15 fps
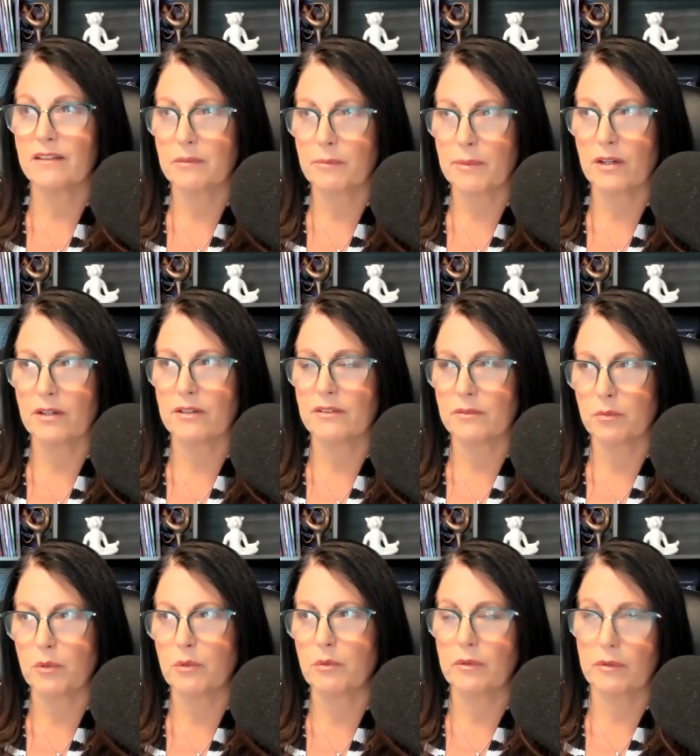is about as
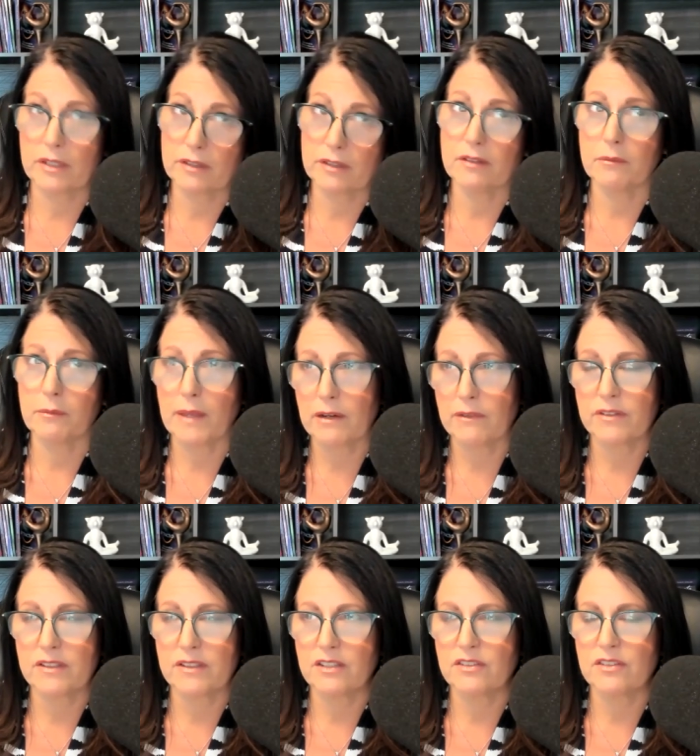woo instant
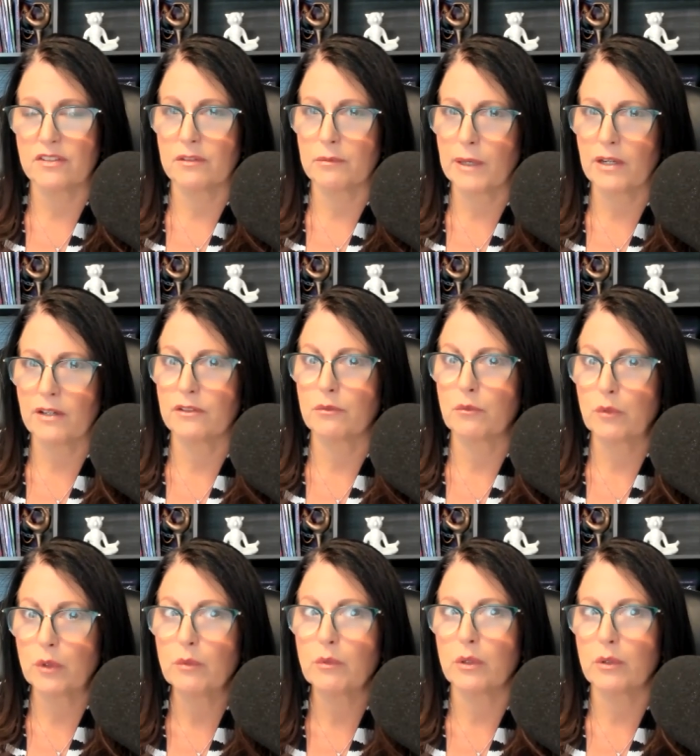manifestation is about as
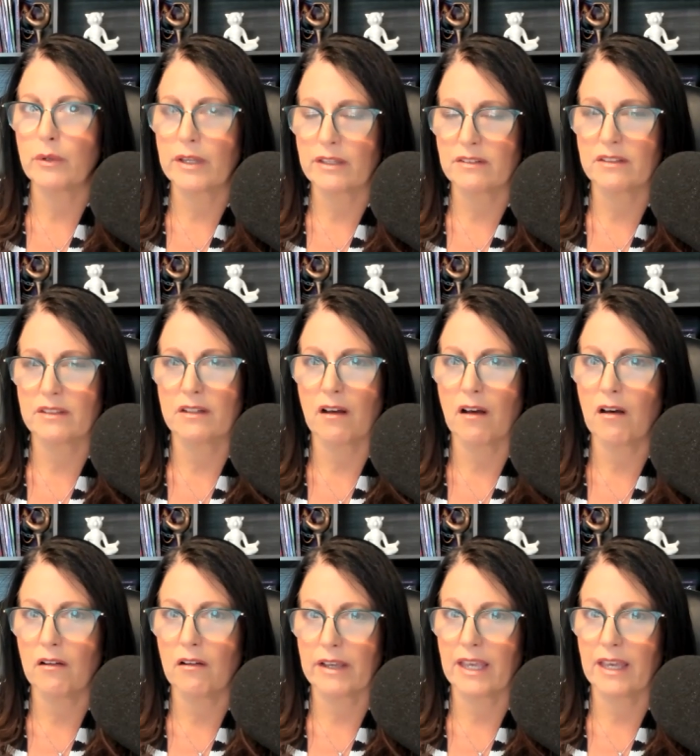woo woo as it
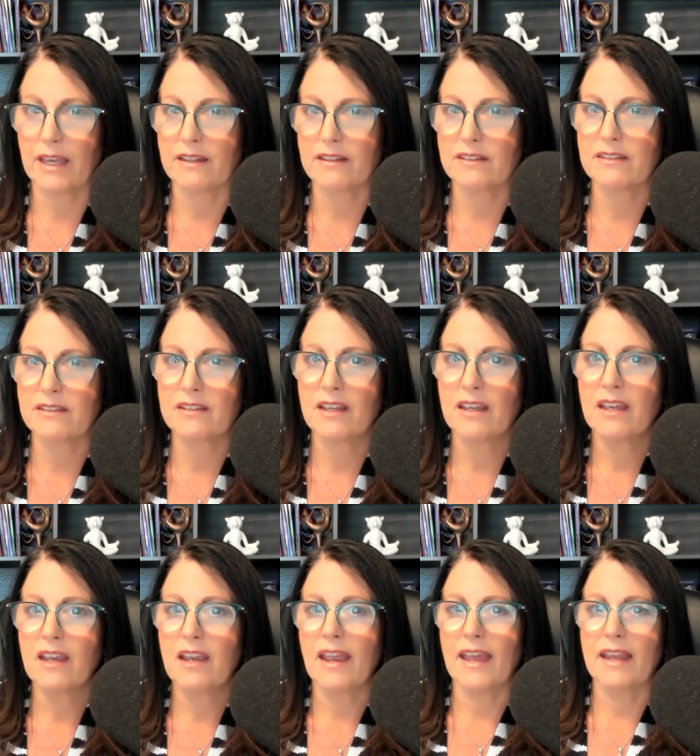all gets
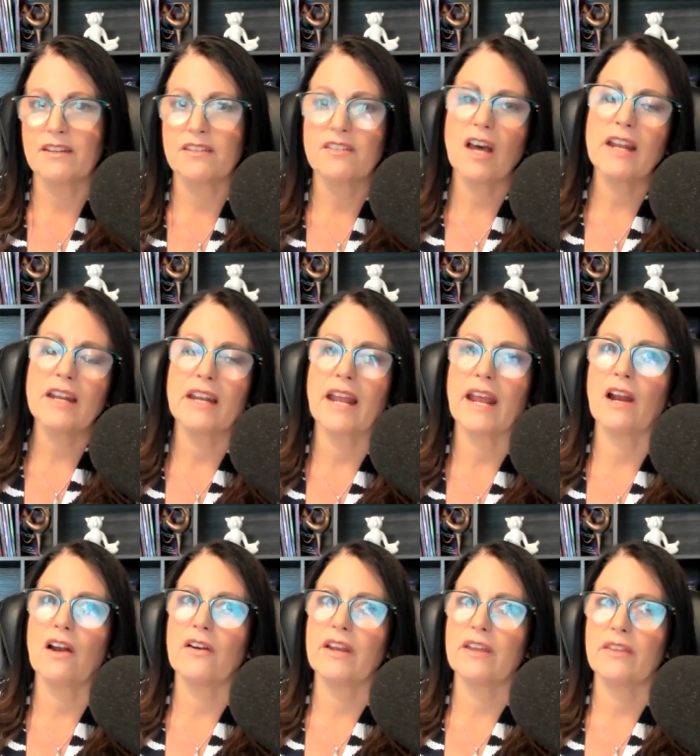and it's not an
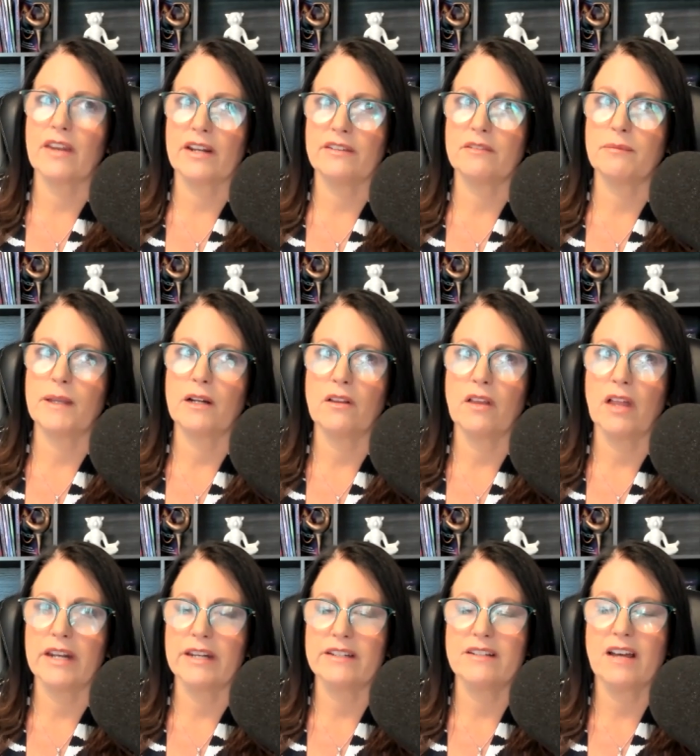area that i spend a
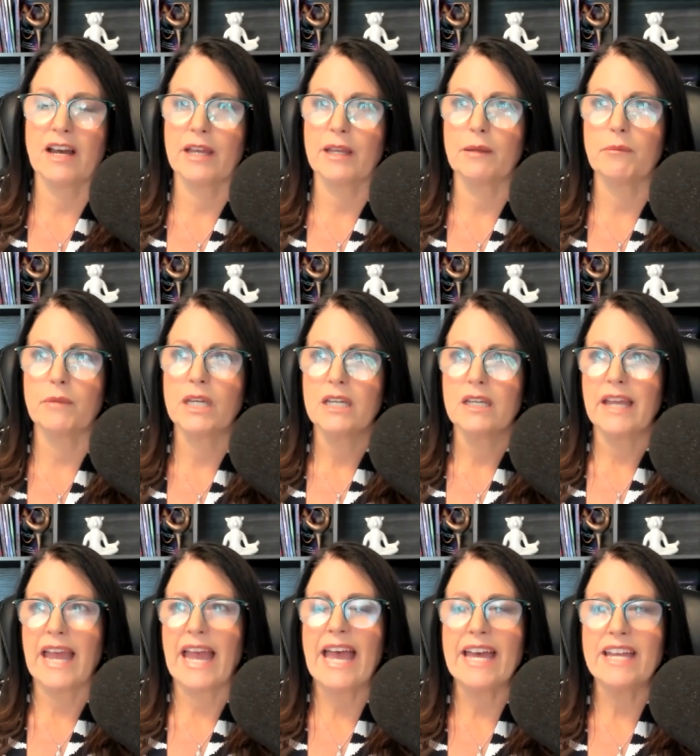lot of time
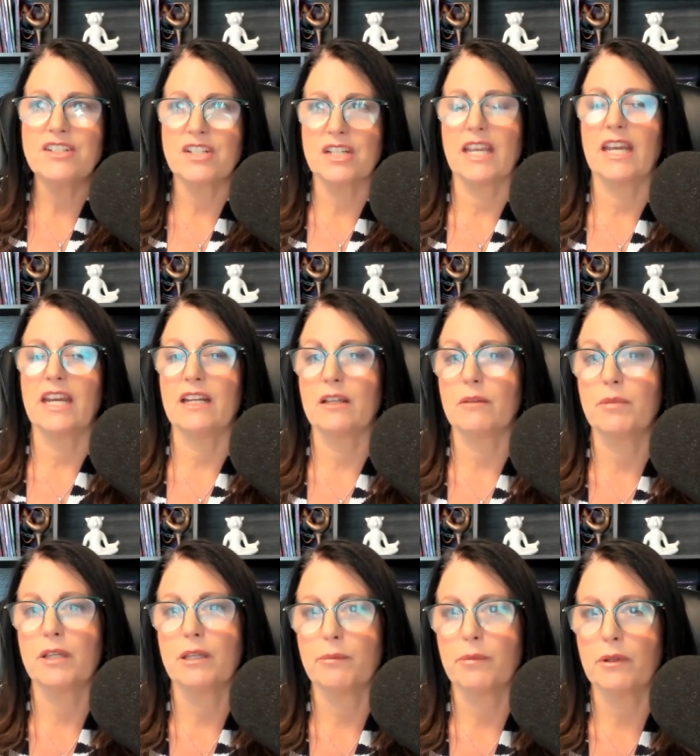educating
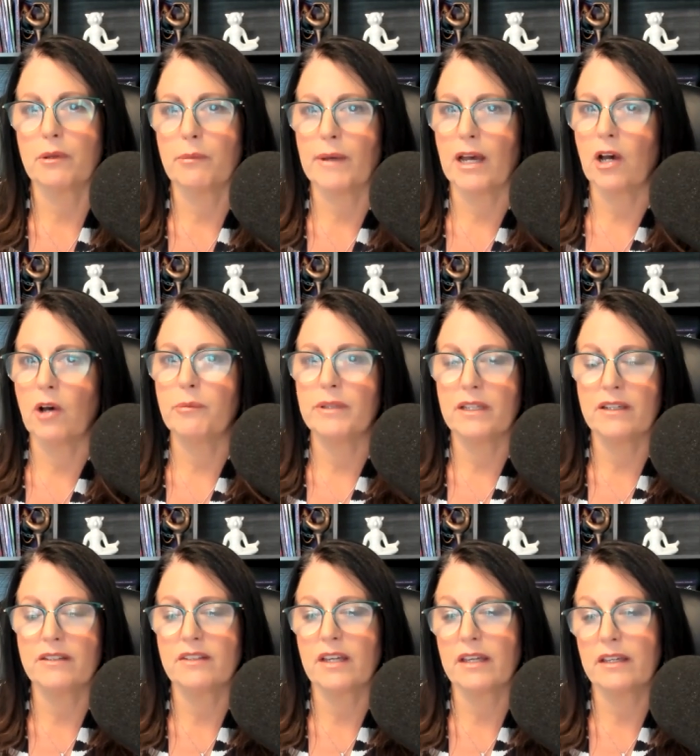people about
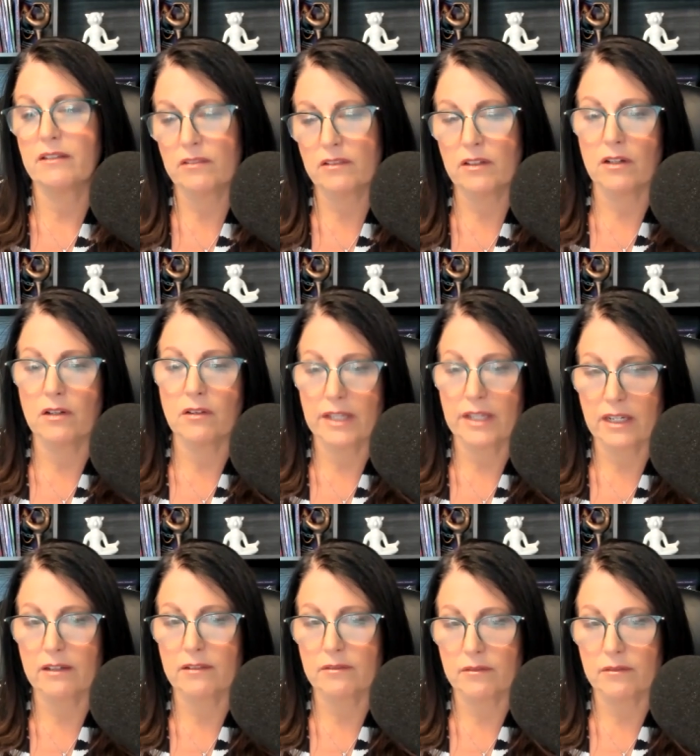because I, you know, like